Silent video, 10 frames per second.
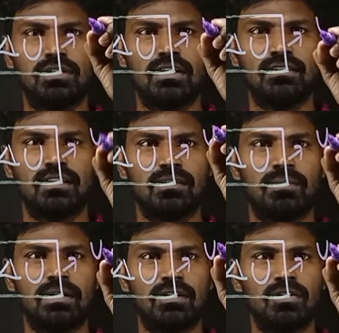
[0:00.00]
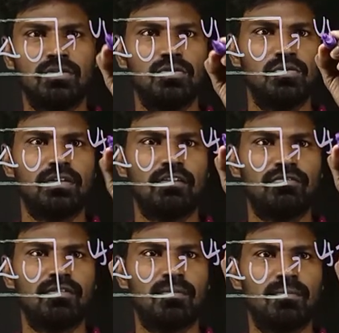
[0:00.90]
that is nothing but
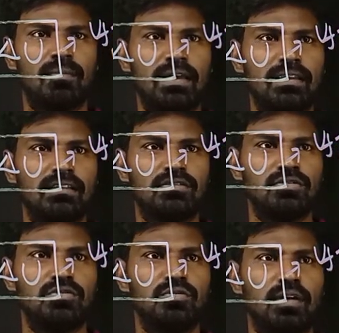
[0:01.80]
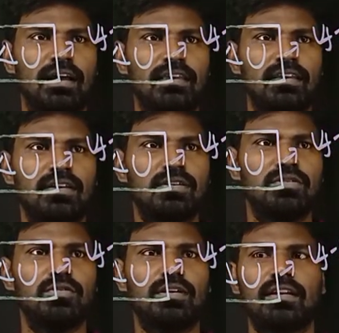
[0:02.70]
uf minus ui,
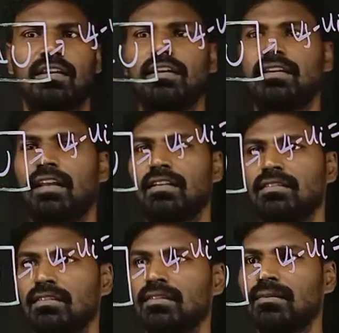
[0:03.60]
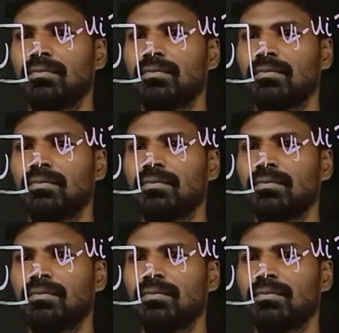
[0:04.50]
you can write it as,